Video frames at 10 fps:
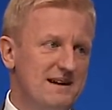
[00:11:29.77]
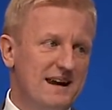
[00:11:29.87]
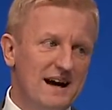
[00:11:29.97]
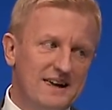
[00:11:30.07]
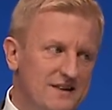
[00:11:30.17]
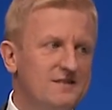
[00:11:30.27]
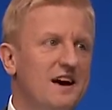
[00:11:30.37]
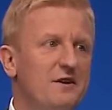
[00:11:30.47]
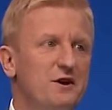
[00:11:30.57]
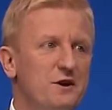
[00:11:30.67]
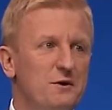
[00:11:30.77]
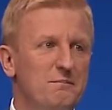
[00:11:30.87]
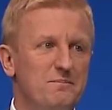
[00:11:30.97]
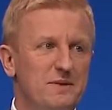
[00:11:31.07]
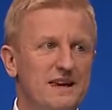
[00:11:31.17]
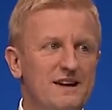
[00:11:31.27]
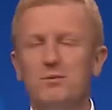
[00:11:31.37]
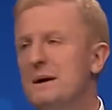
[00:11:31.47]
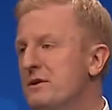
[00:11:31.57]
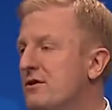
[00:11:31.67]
And I can tell you that if we were